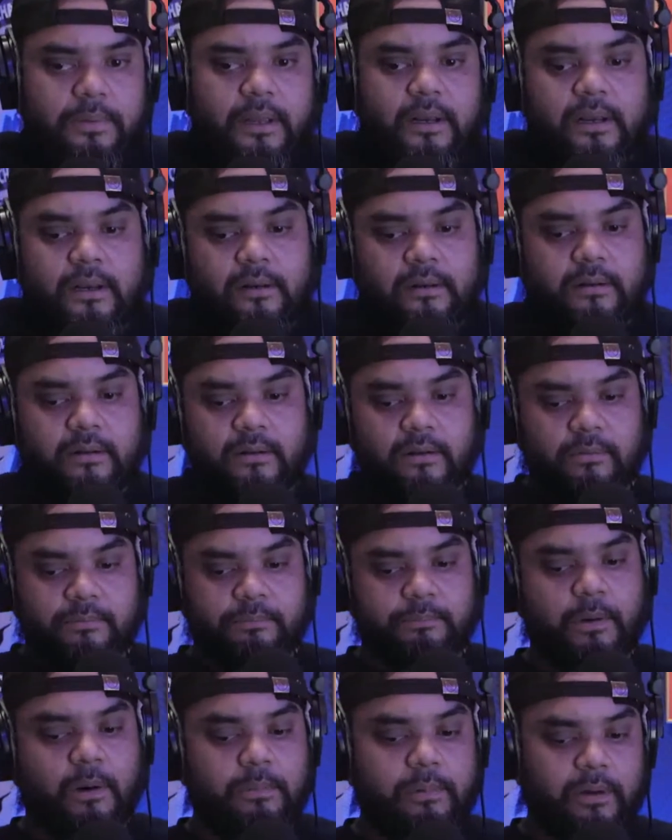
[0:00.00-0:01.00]
and then
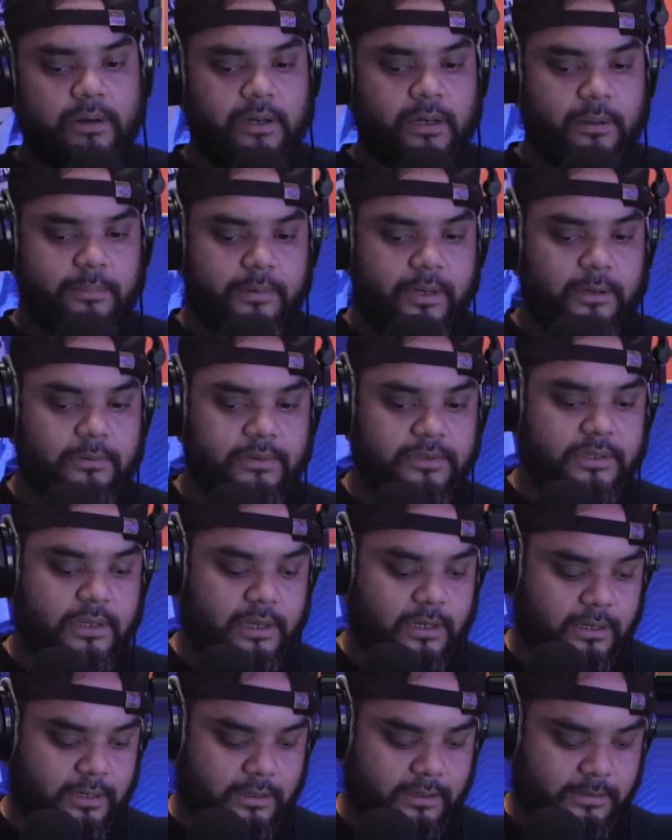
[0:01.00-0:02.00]
Boba and Company was
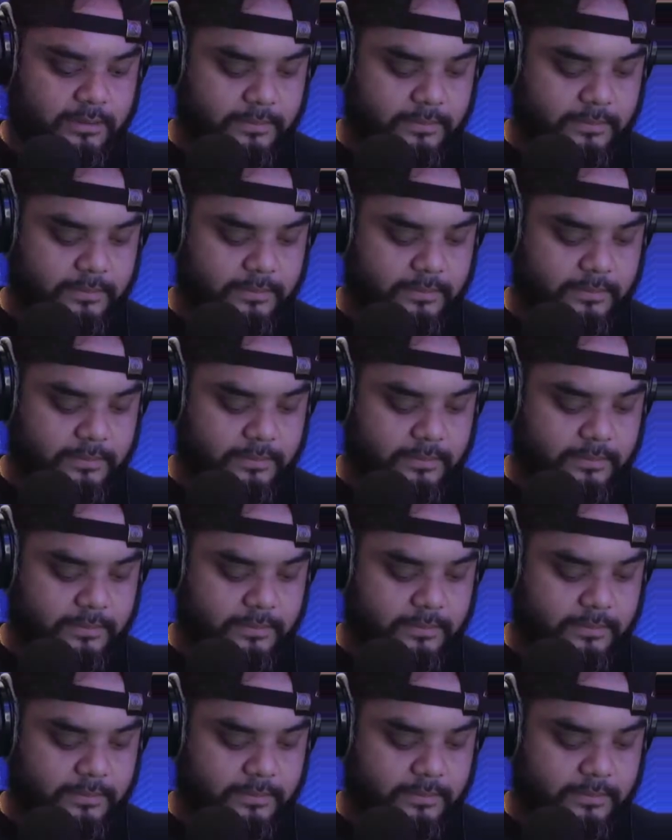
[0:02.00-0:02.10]
like,